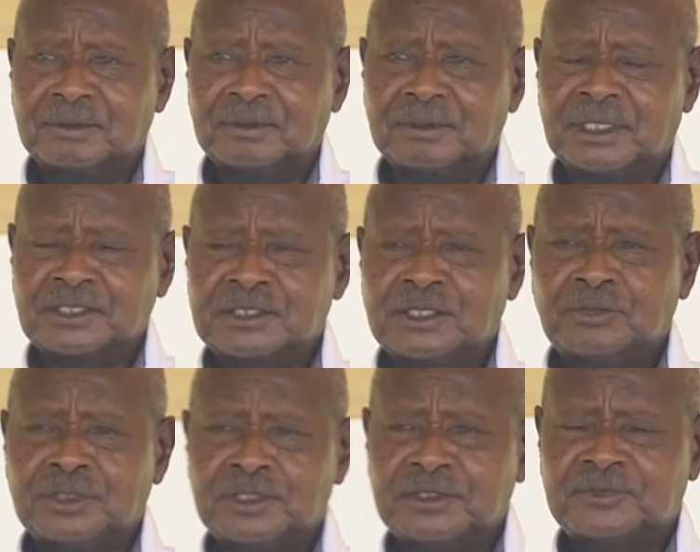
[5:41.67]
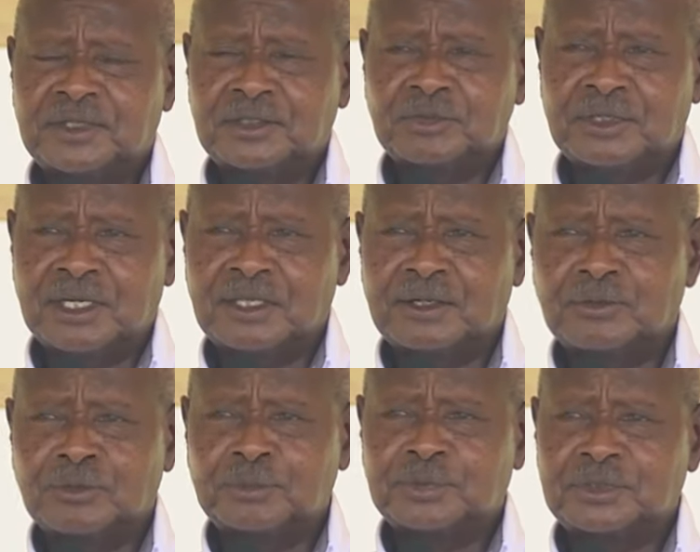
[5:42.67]
That's how we differed with the other
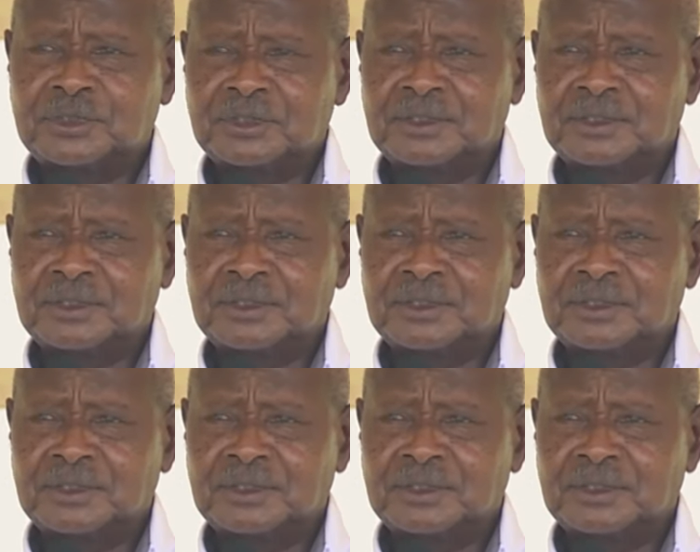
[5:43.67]
groups.